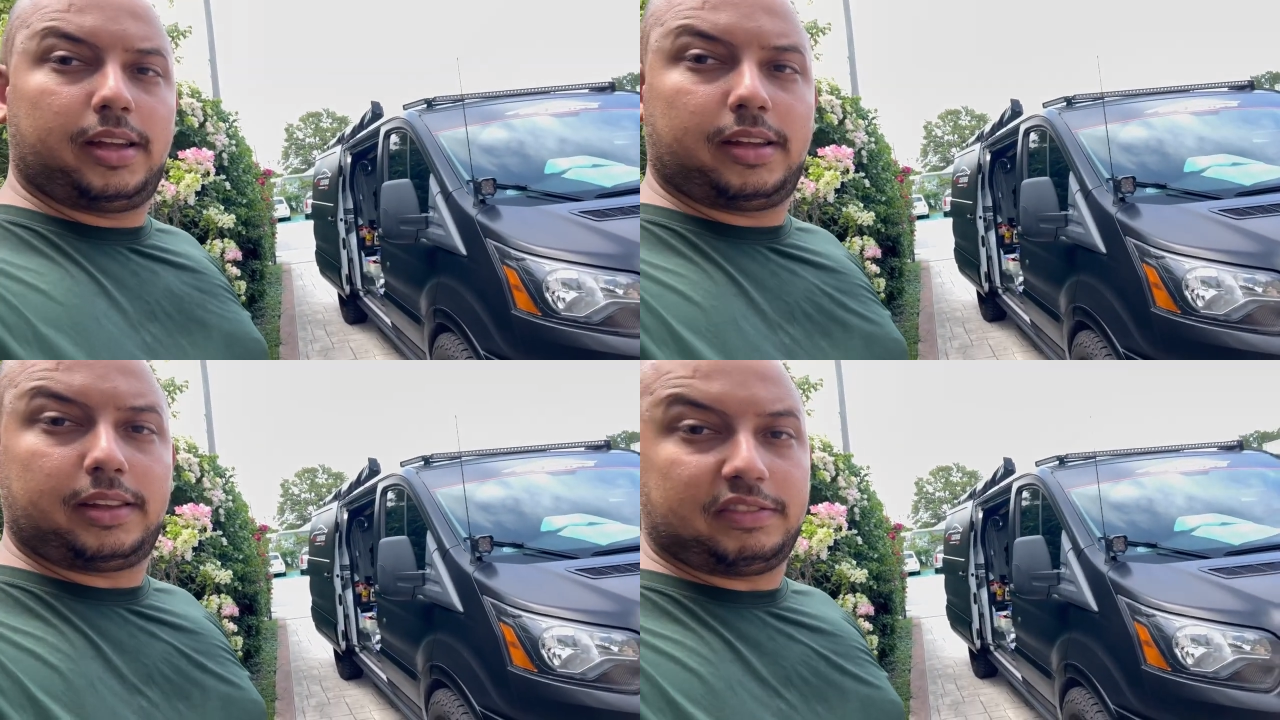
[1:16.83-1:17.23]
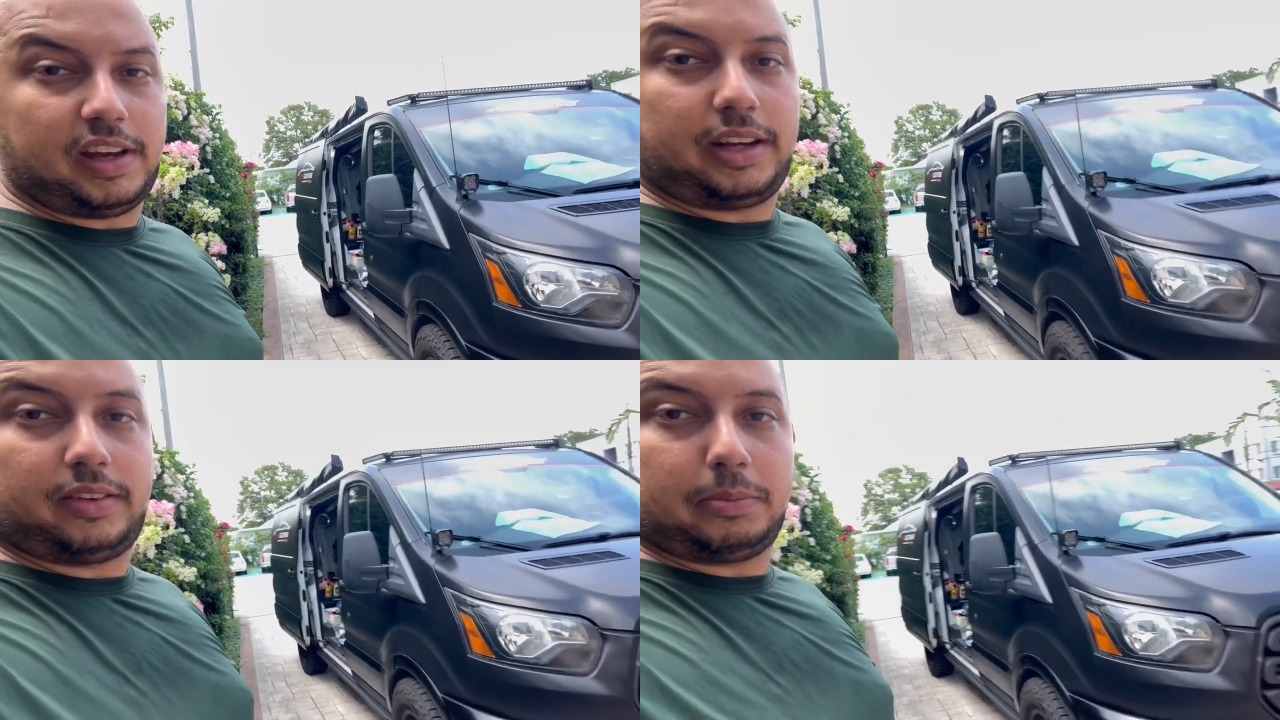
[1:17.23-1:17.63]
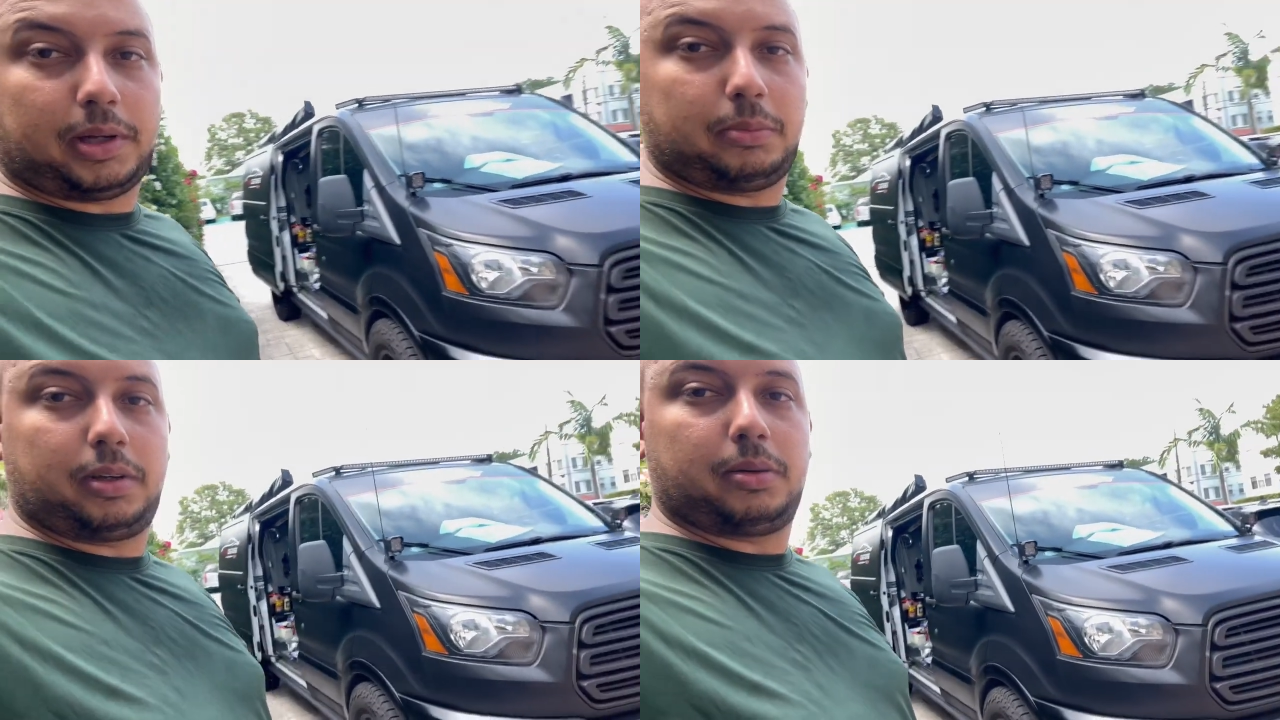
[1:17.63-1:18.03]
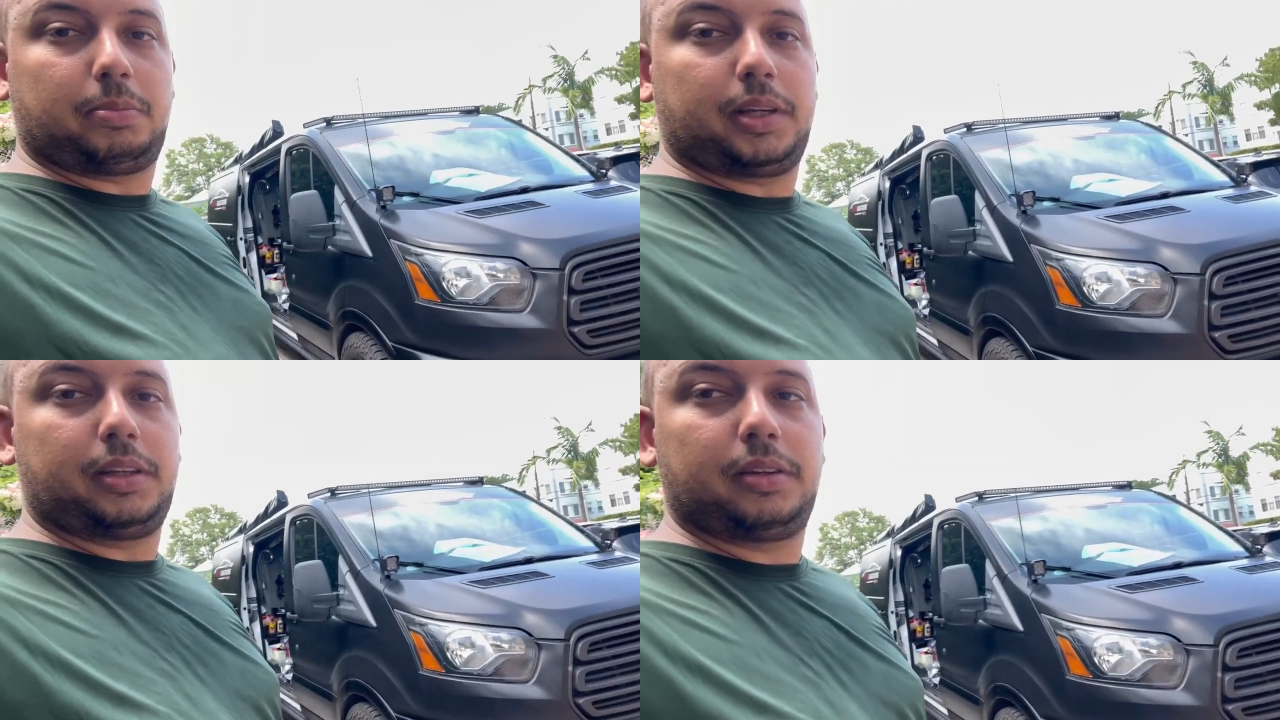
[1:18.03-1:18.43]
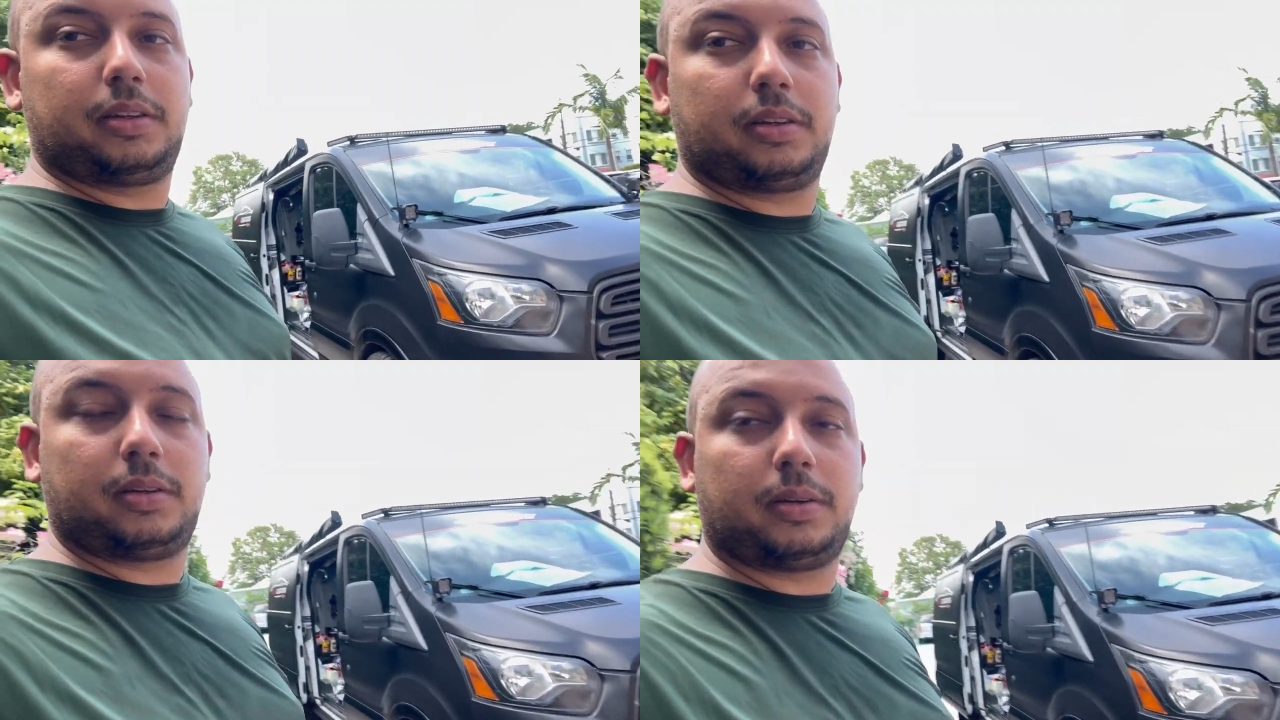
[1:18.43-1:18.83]
the van is about to be complete.
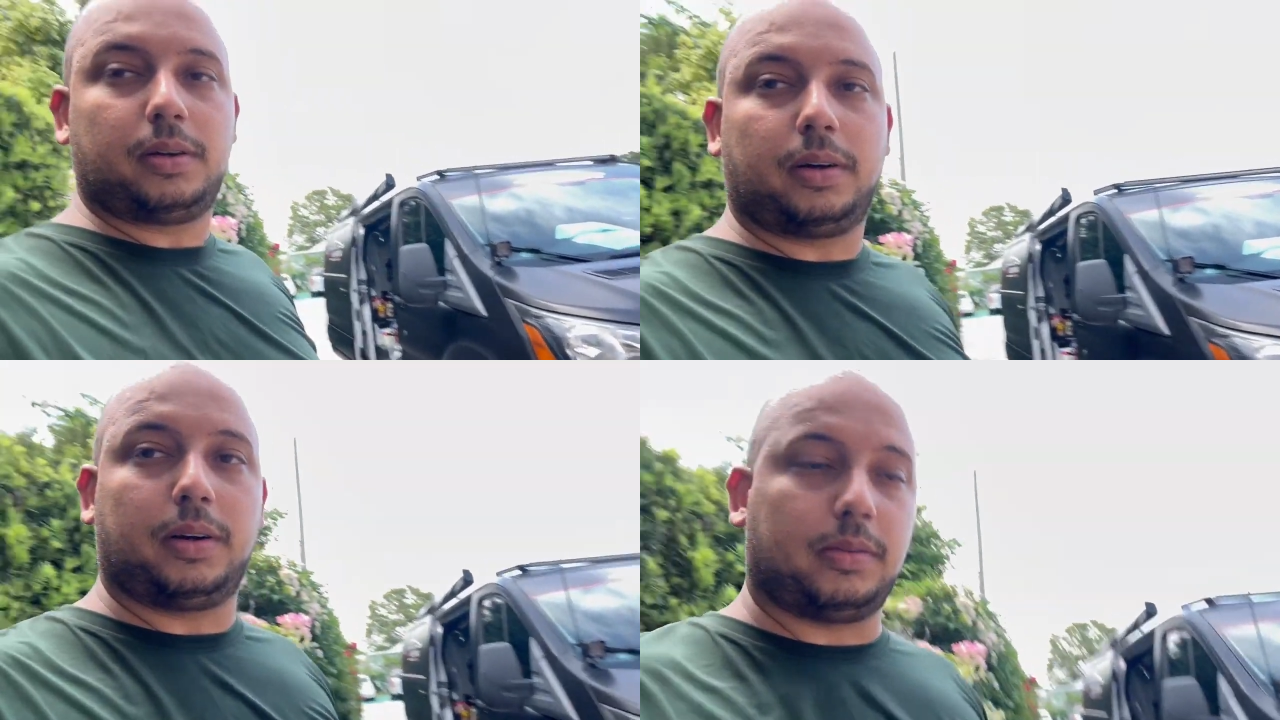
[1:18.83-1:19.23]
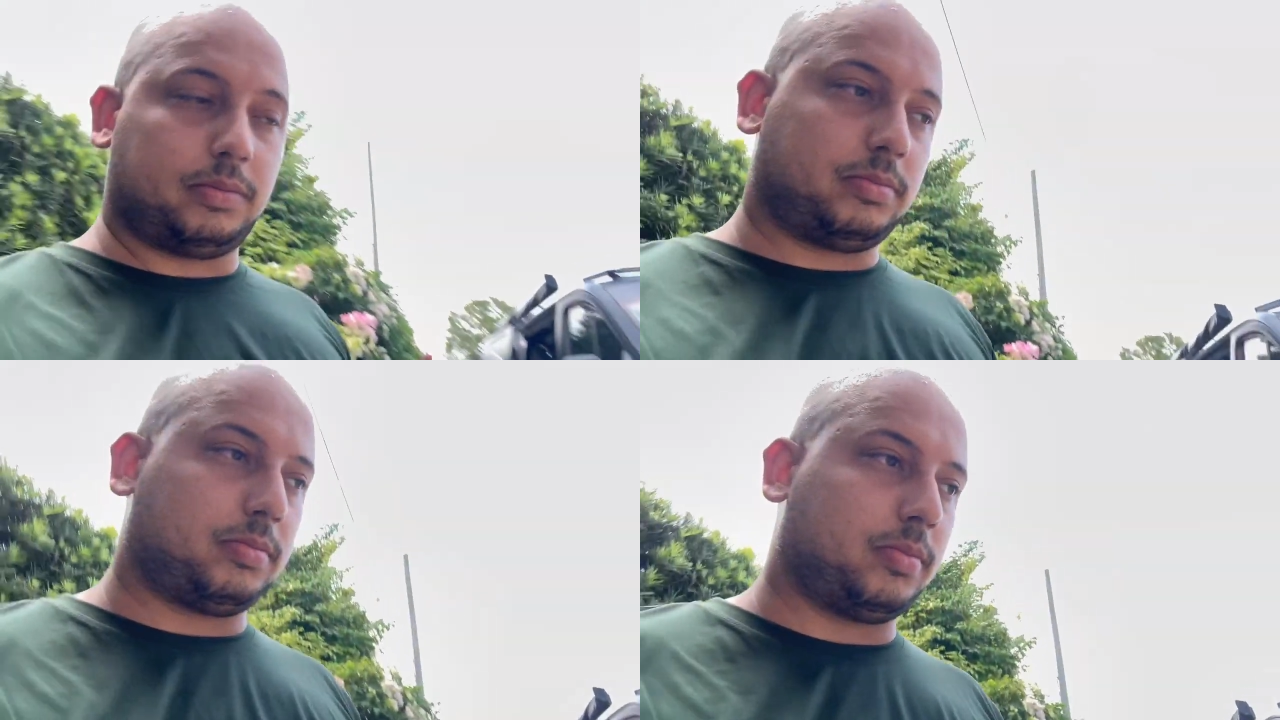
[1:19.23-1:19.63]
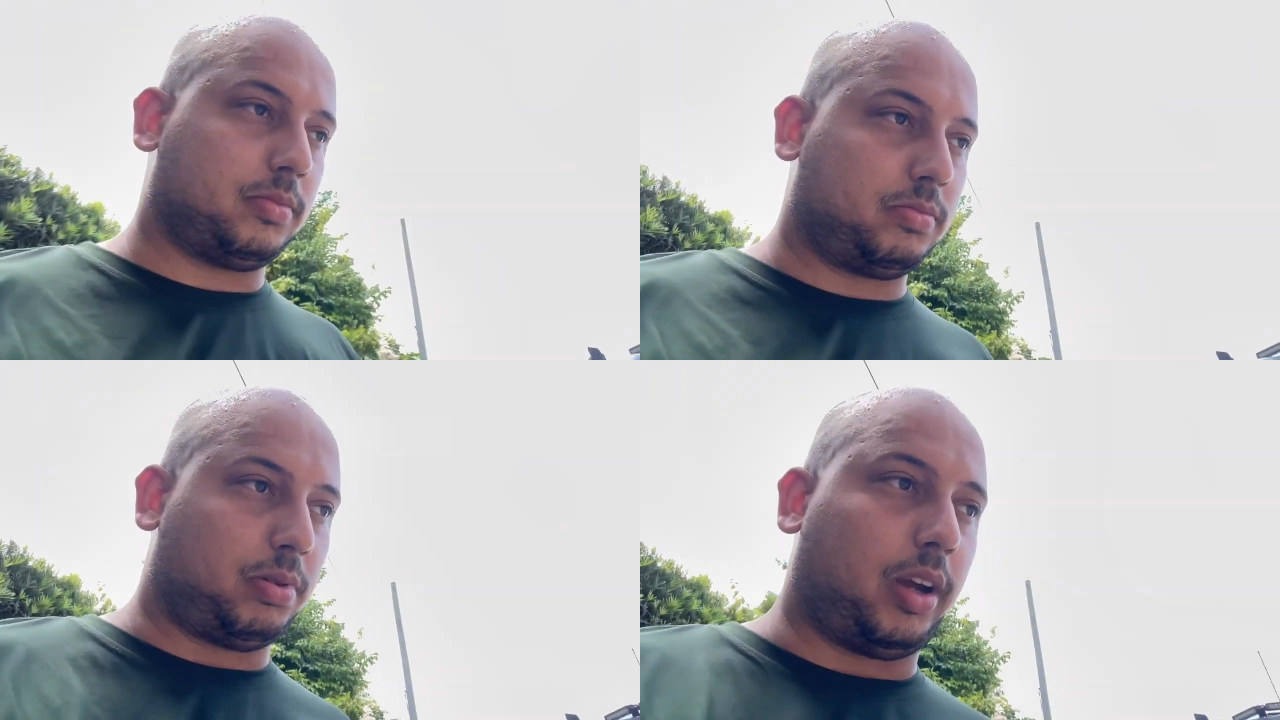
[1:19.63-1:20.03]
Probably